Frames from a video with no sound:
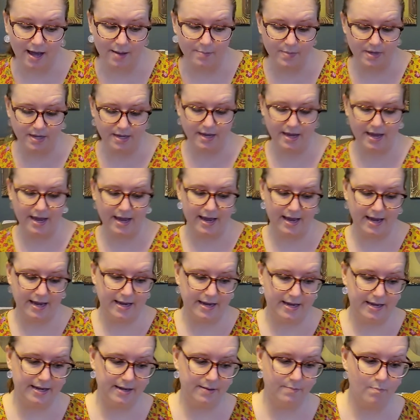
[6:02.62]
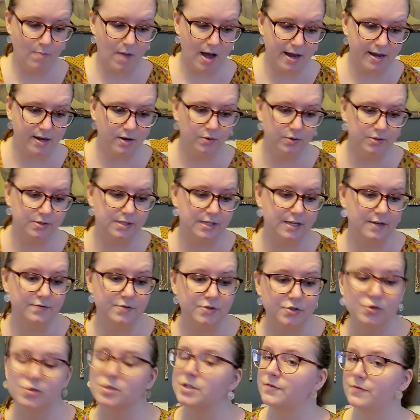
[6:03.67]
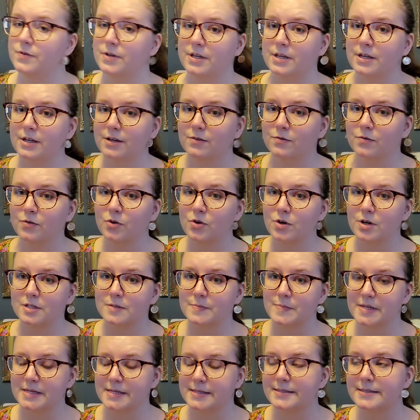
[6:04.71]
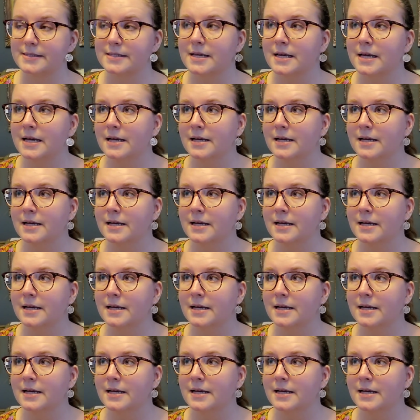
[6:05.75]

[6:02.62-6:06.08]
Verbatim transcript: got me a Michael's gift certificate for Christmas.